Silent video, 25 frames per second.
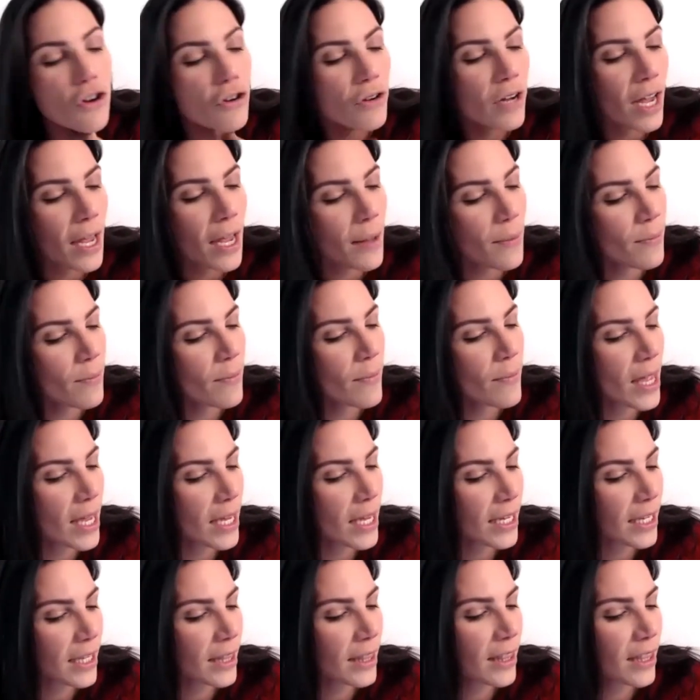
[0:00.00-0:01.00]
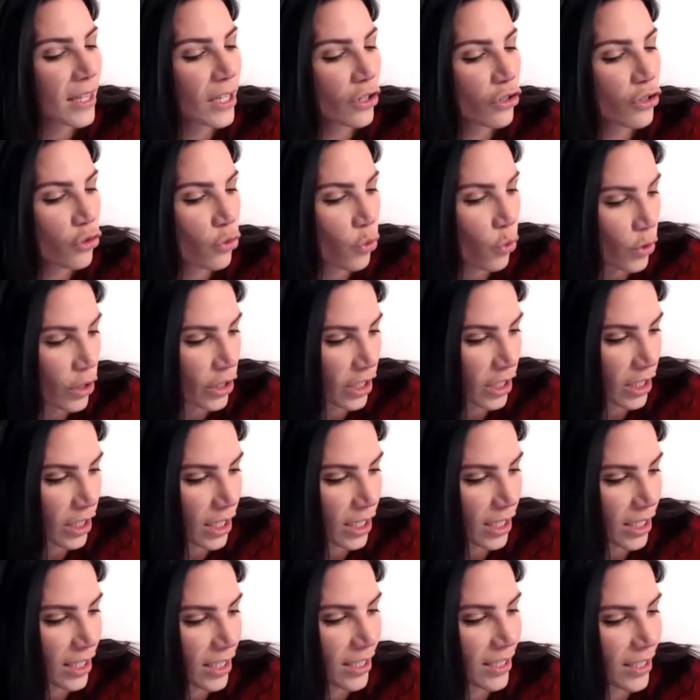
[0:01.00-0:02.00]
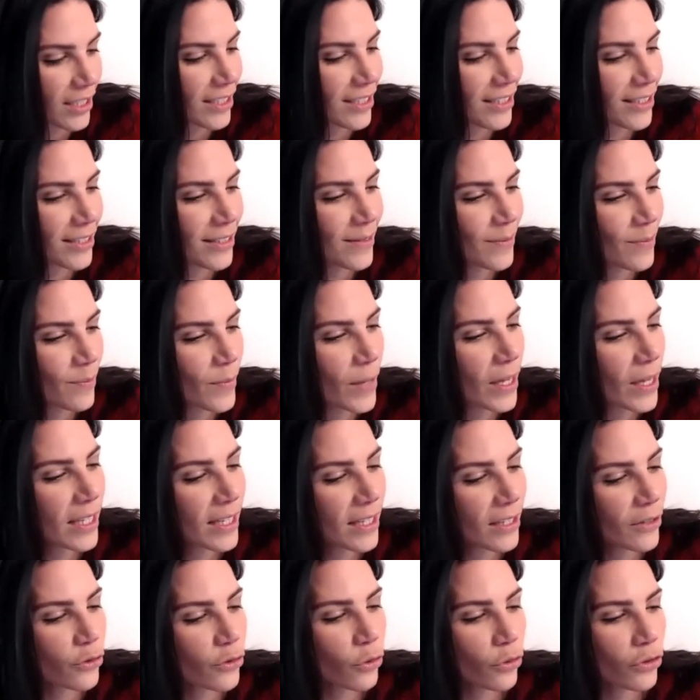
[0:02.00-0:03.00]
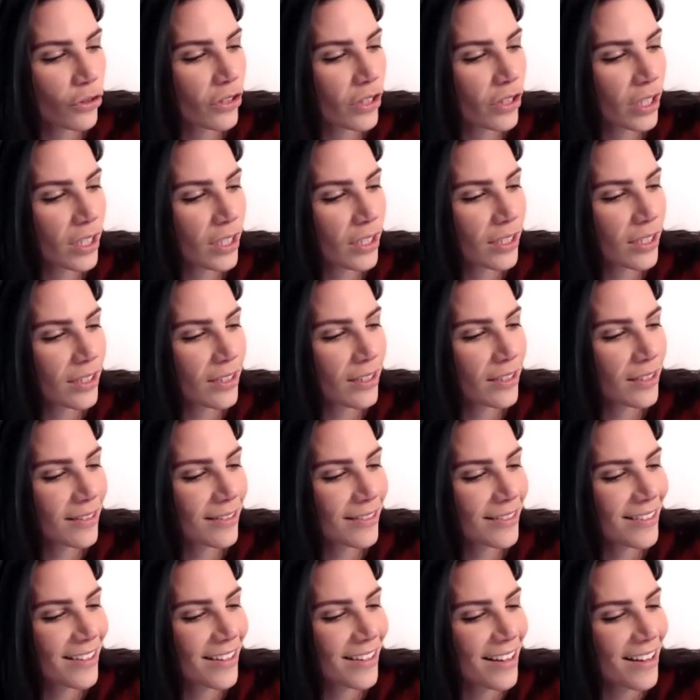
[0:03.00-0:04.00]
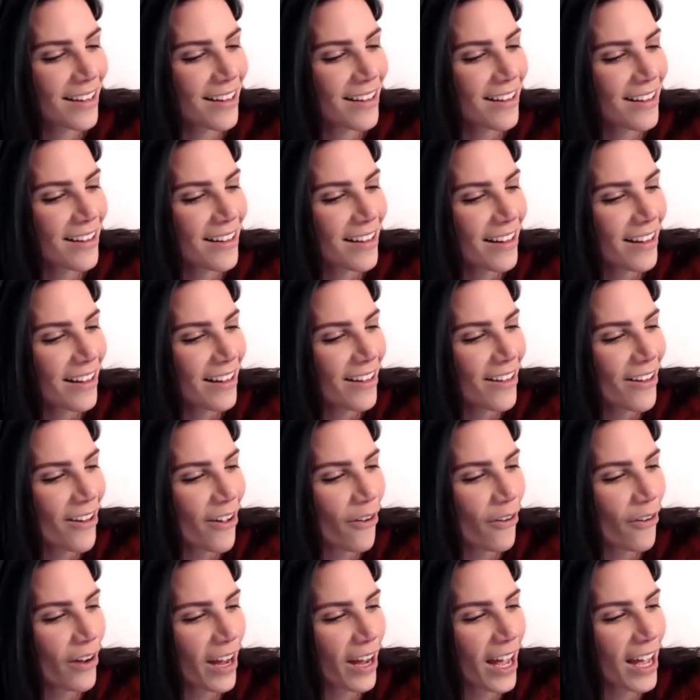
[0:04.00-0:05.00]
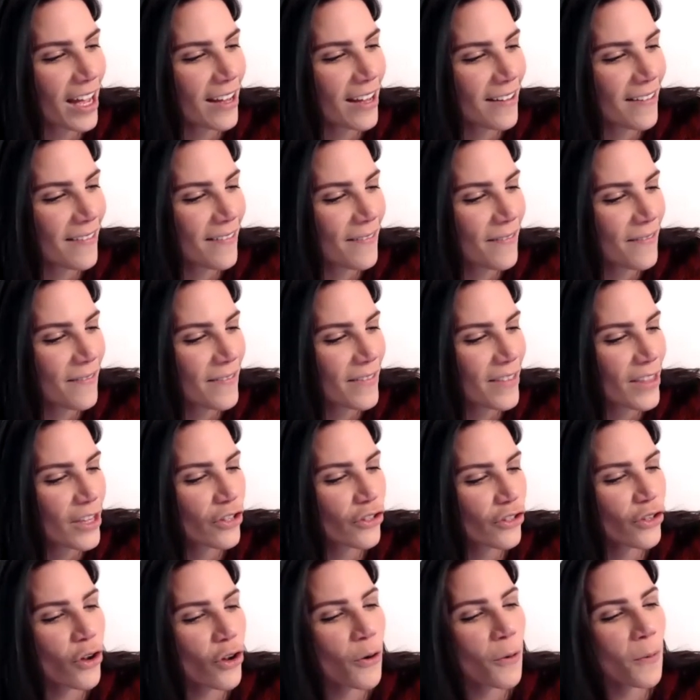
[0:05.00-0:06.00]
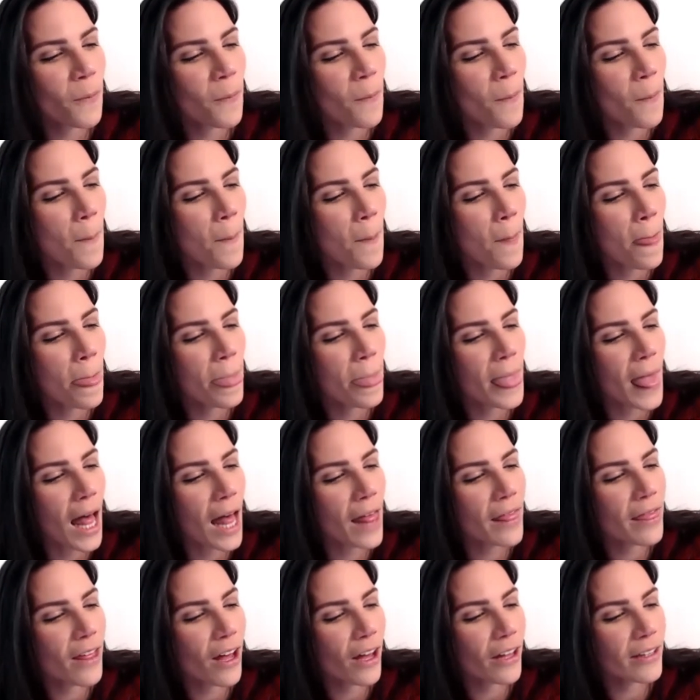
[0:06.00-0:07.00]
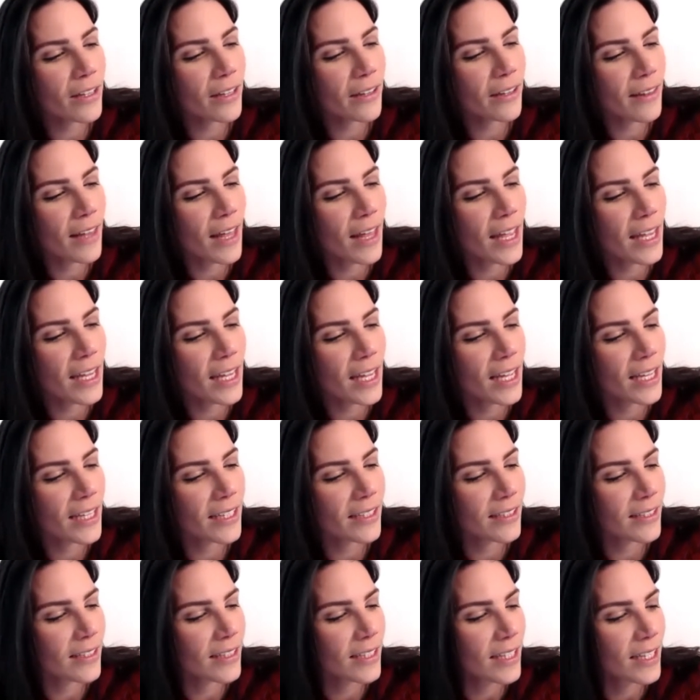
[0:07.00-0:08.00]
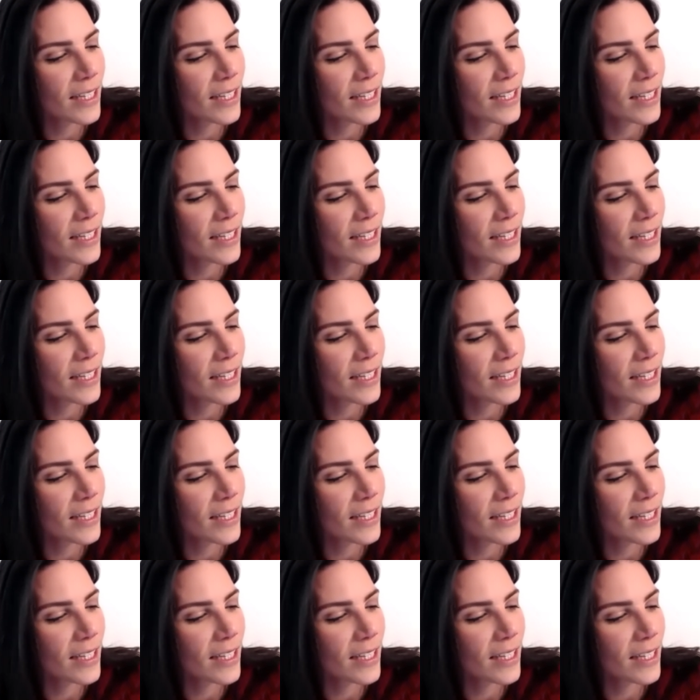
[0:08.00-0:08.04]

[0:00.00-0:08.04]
Okay? Make the choices. Make the choices. Okay? So, another thing is,